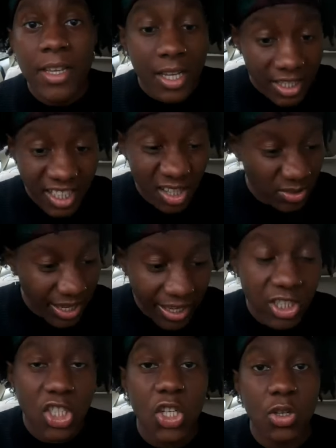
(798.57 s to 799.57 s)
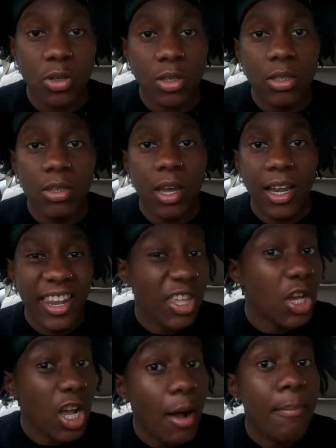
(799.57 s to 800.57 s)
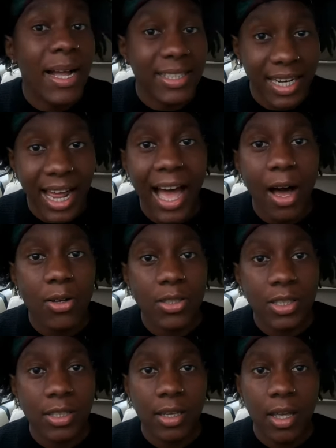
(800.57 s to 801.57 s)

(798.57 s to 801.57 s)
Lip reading: And then I'll text you that you can come back to the house.